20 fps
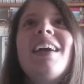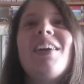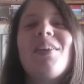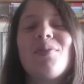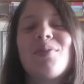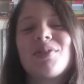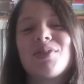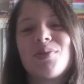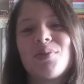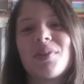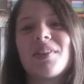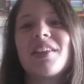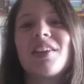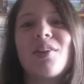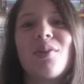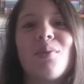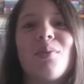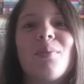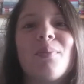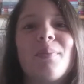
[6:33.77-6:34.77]
It was really
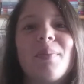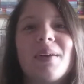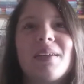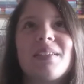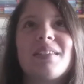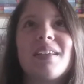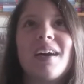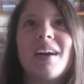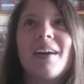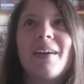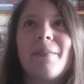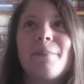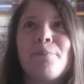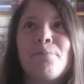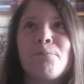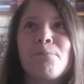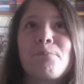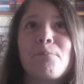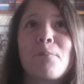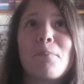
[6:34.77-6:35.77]
cool. But
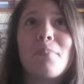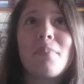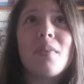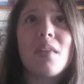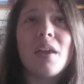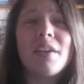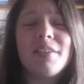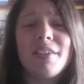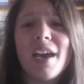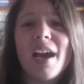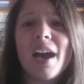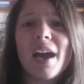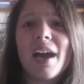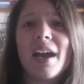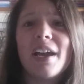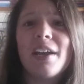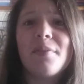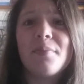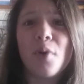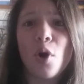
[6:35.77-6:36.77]
yeah,
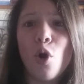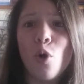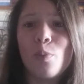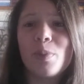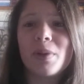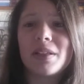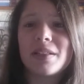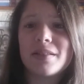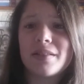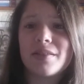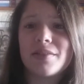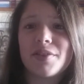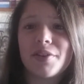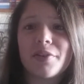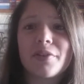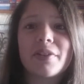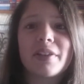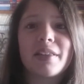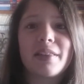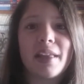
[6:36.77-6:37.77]
I am hoping
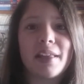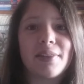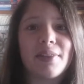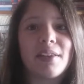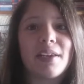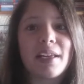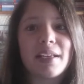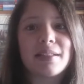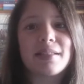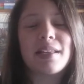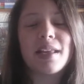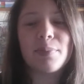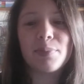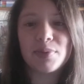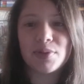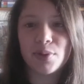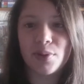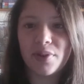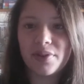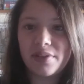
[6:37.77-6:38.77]
sincerely that the next
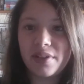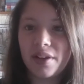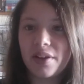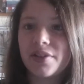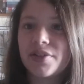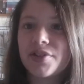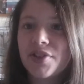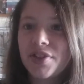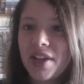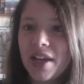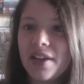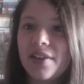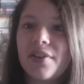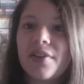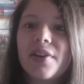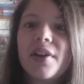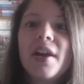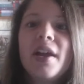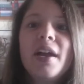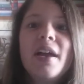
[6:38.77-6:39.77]
episode that they are
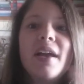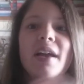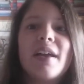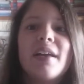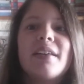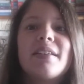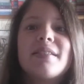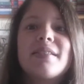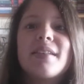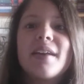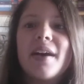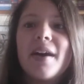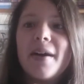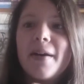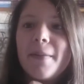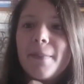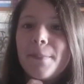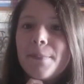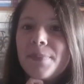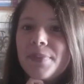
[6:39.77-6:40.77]
together is
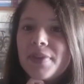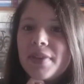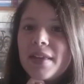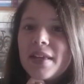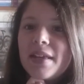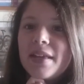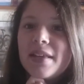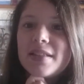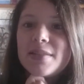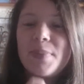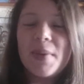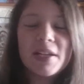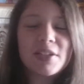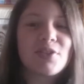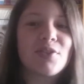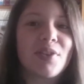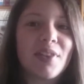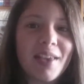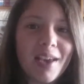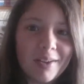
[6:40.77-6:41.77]

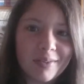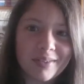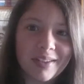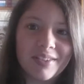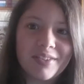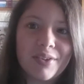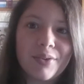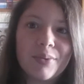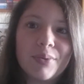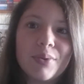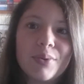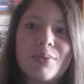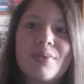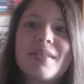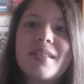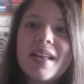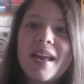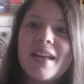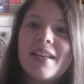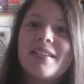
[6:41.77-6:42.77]
back to the Outlander
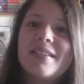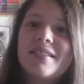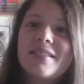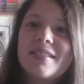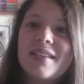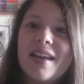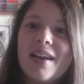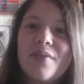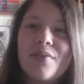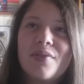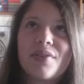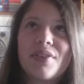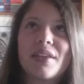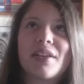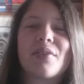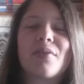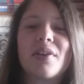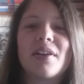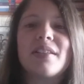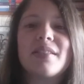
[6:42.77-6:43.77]
roots and
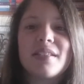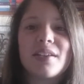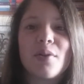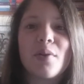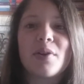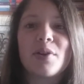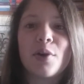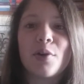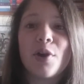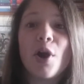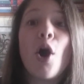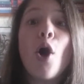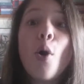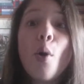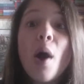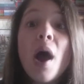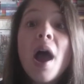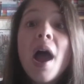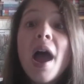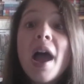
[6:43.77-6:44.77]
everything crazy going on.
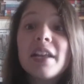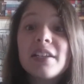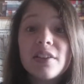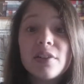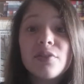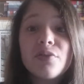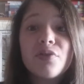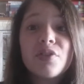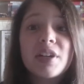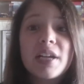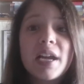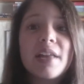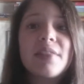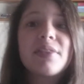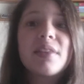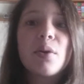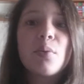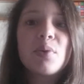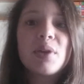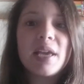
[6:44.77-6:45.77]
Oh, and don't
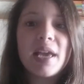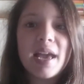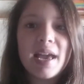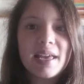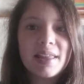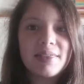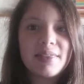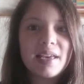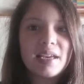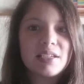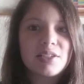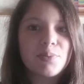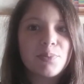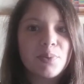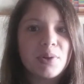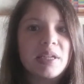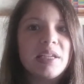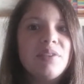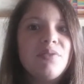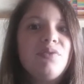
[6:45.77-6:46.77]
forget that we had that
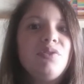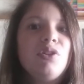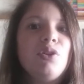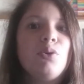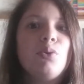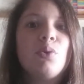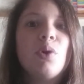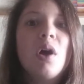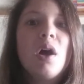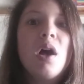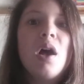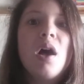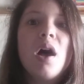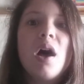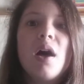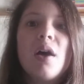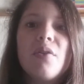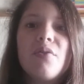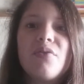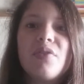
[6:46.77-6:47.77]
preview
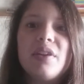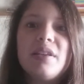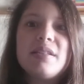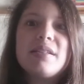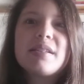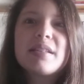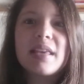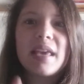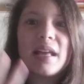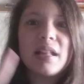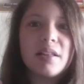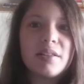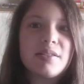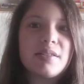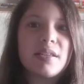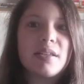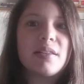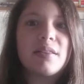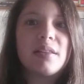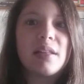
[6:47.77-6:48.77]
of a
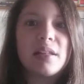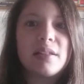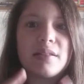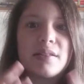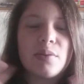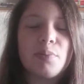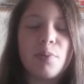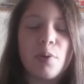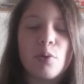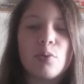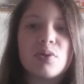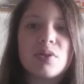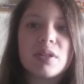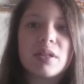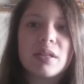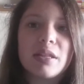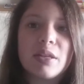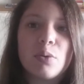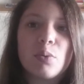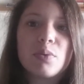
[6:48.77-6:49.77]
skeleton that
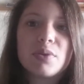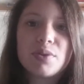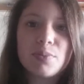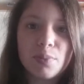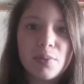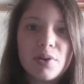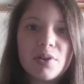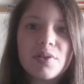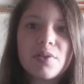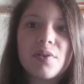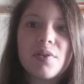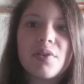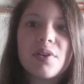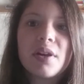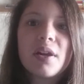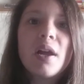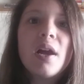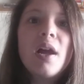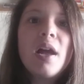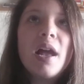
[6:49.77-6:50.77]
supposedly was
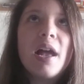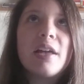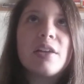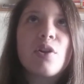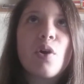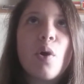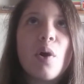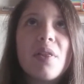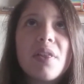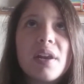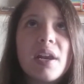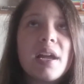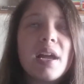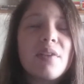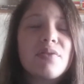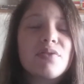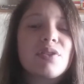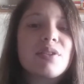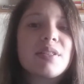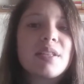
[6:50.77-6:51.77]
murdered. And all that I
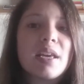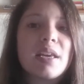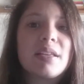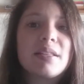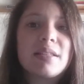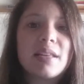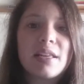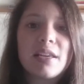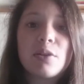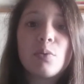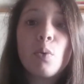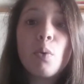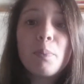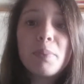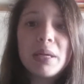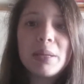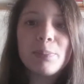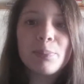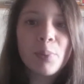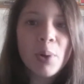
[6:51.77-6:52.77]
have to say is that it will
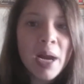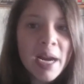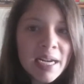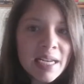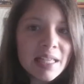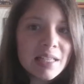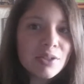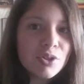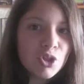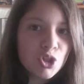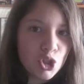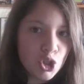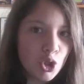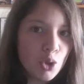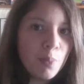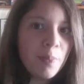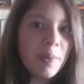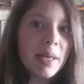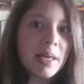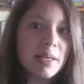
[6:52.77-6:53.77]
be pretty
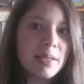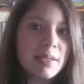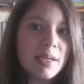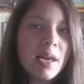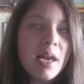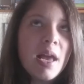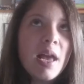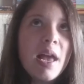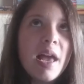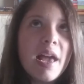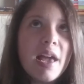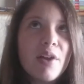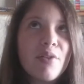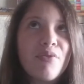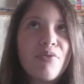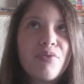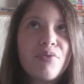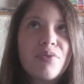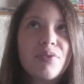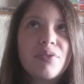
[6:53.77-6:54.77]
stupid
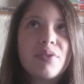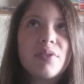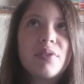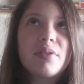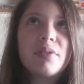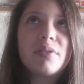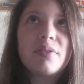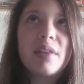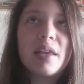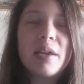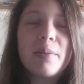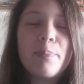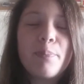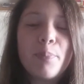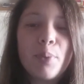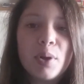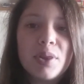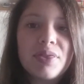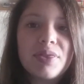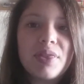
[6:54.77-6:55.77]
if they
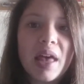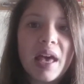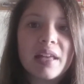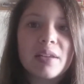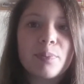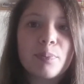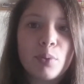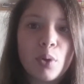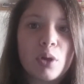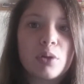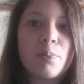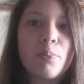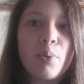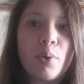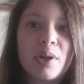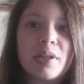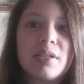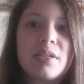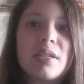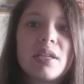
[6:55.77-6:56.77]
put that plot
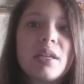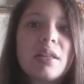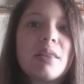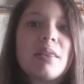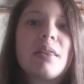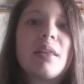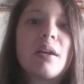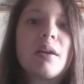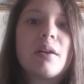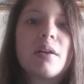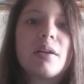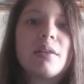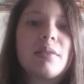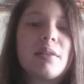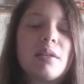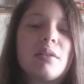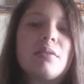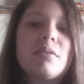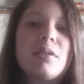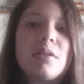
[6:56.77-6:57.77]
point in there
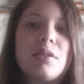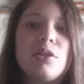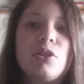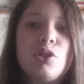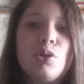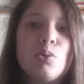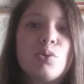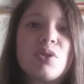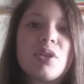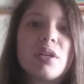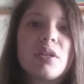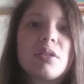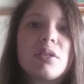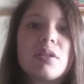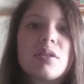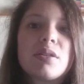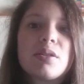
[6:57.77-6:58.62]
and then didn't use it.